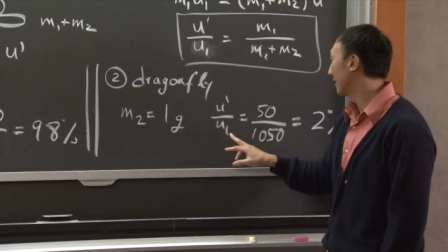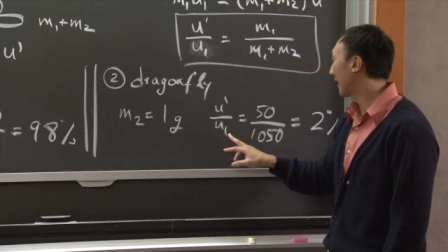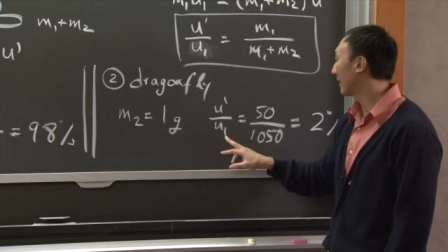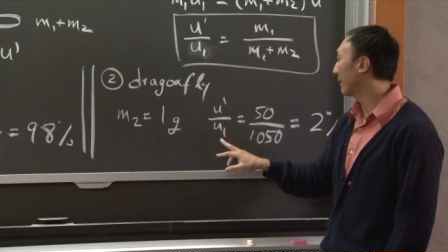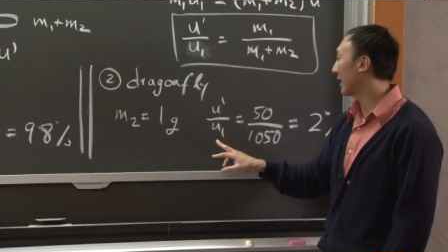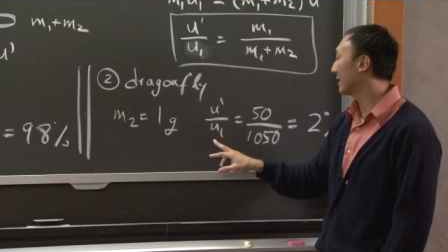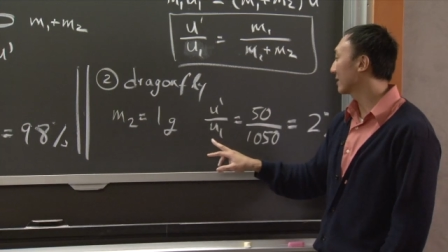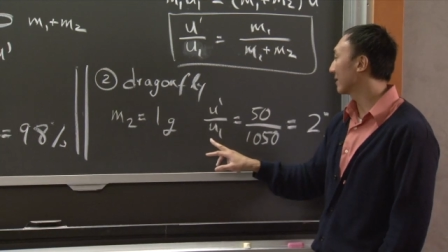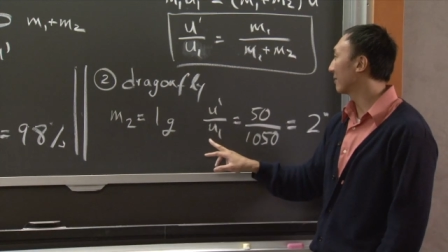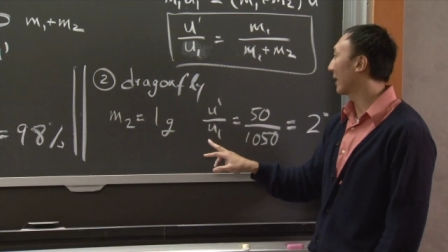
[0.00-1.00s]
That
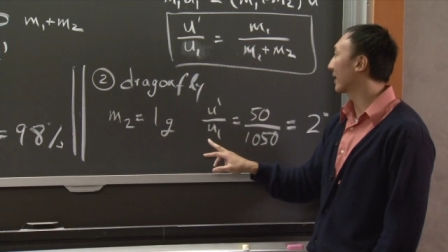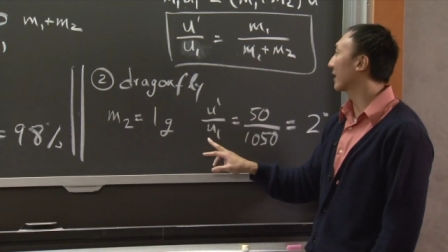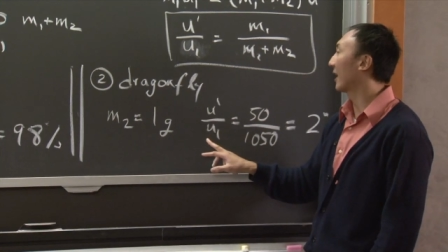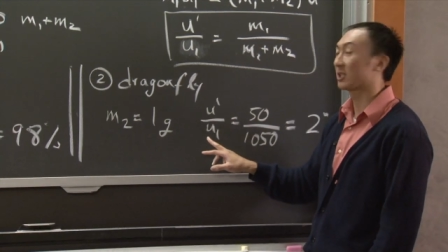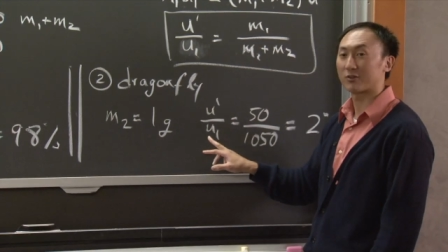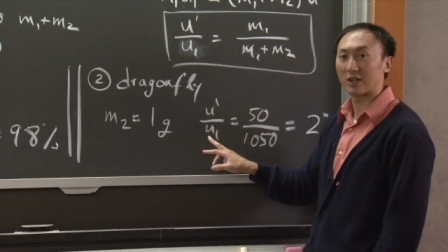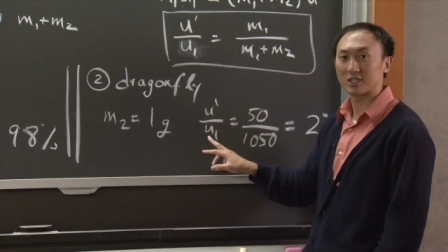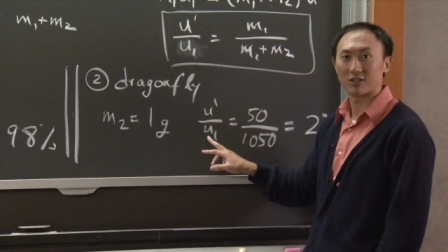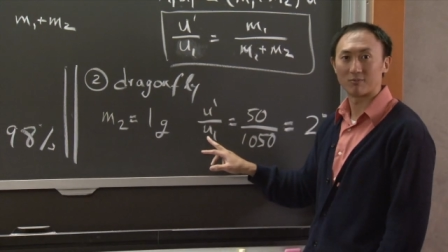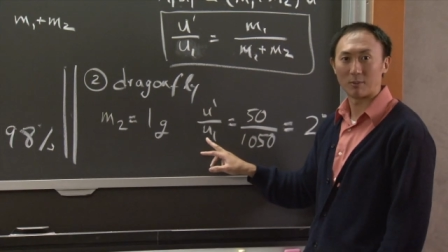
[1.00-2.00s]
means, by the
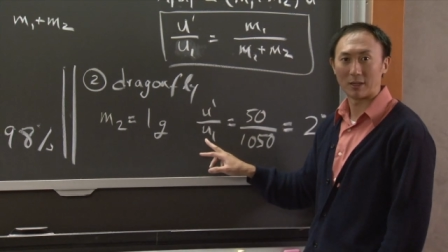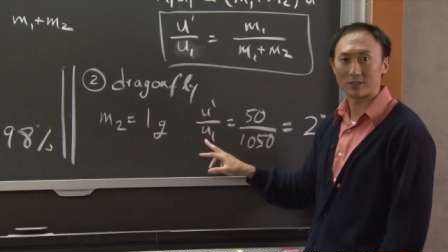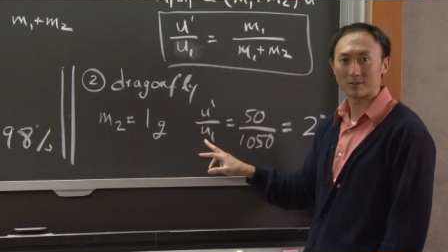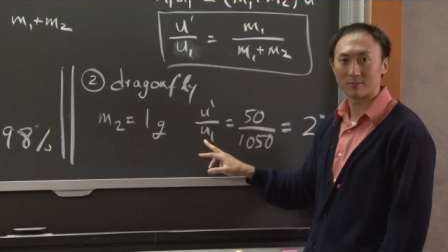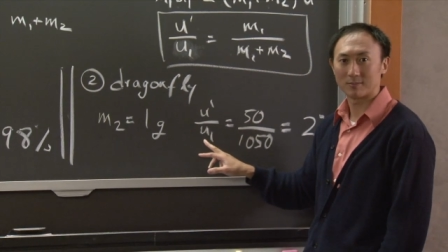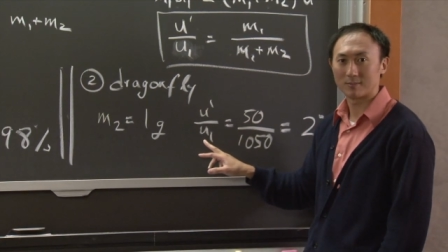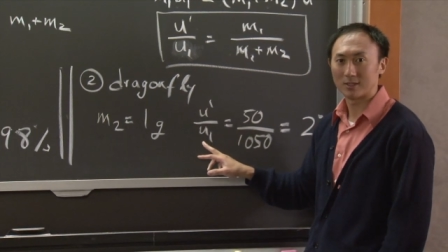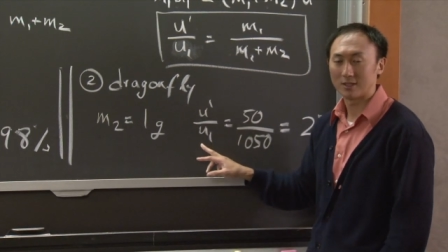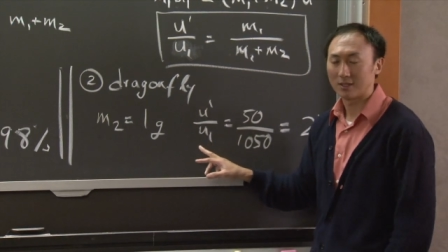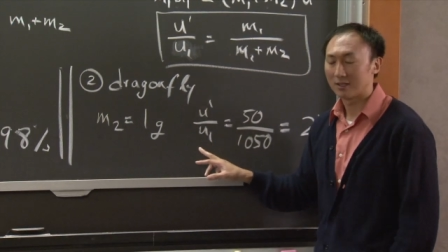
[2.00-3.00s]
conservation of momentum,
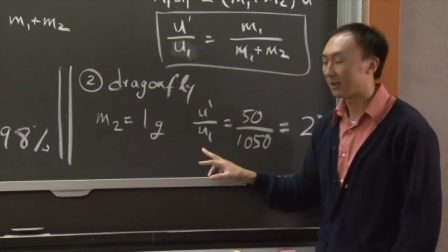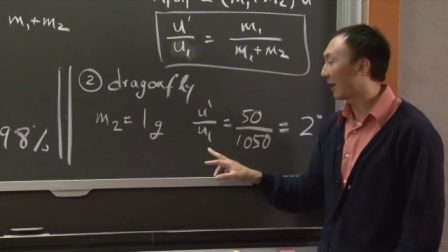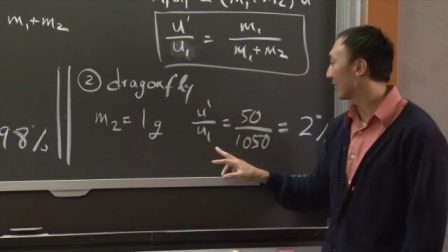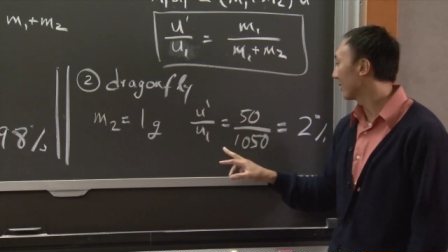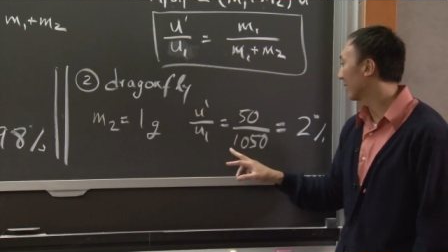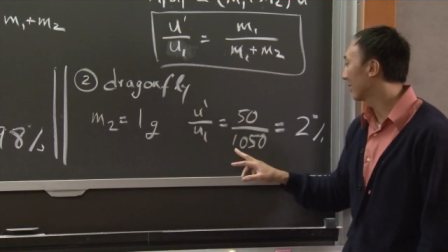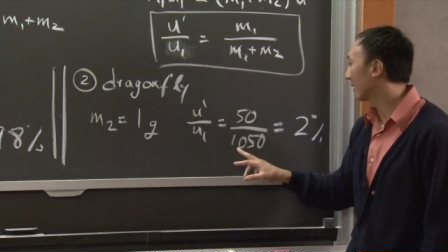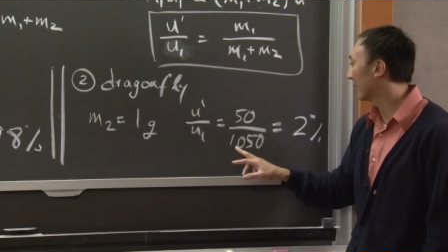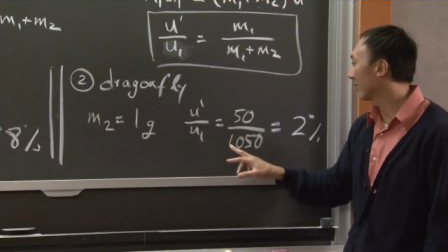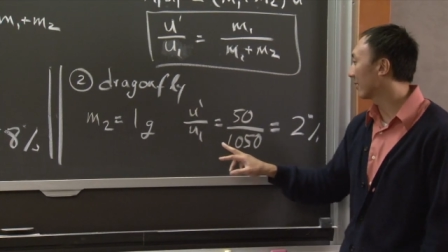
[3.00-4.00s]
that
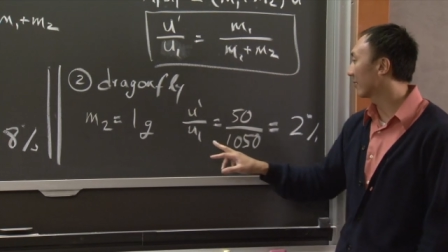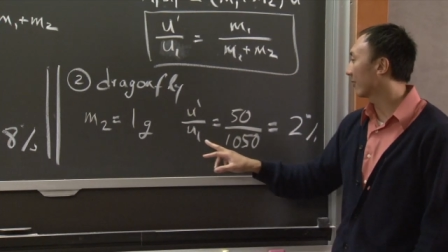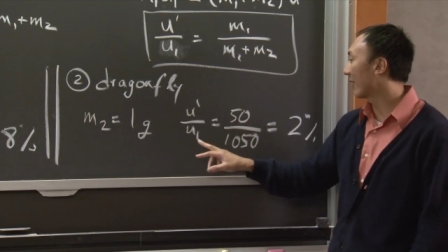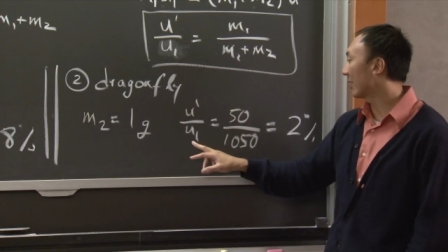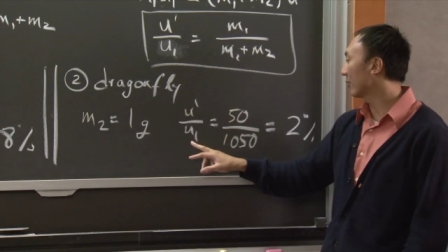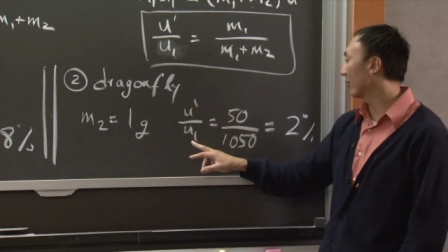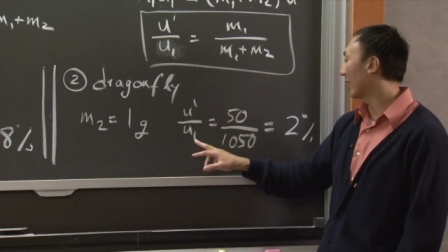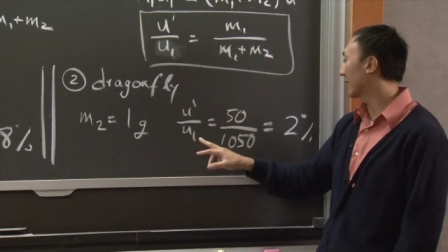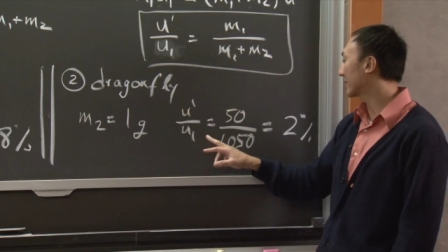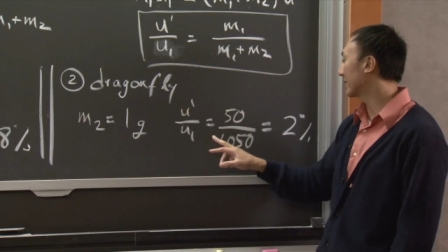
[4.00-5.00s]
the final
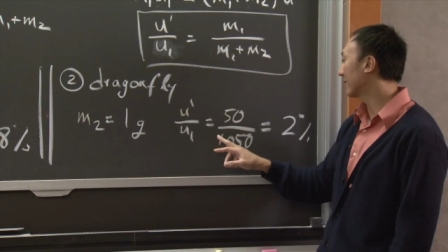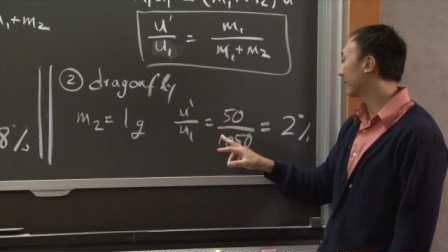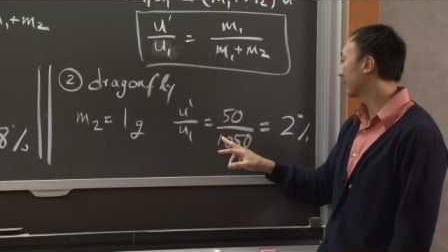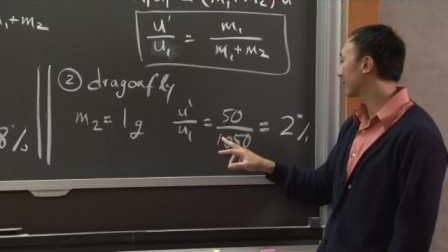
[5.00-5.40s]
velocity